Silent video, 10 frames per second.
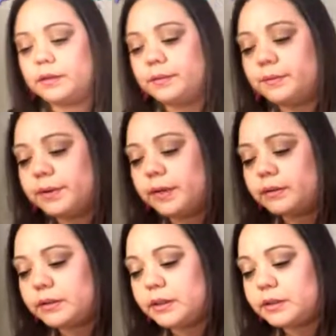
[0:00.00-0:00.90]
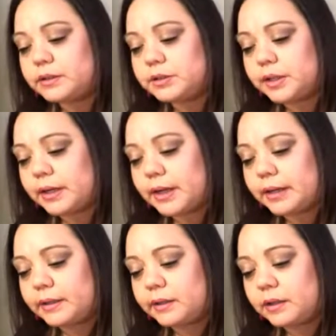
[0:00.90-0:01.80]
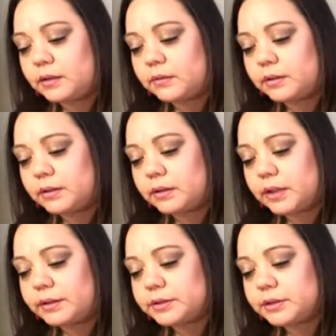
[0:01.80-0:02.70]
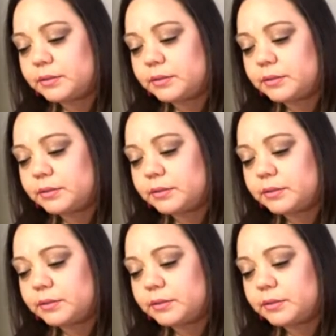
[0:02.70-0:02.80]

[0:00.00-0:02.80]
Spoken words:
what do y'all think? Should I add the yellow on the letters in the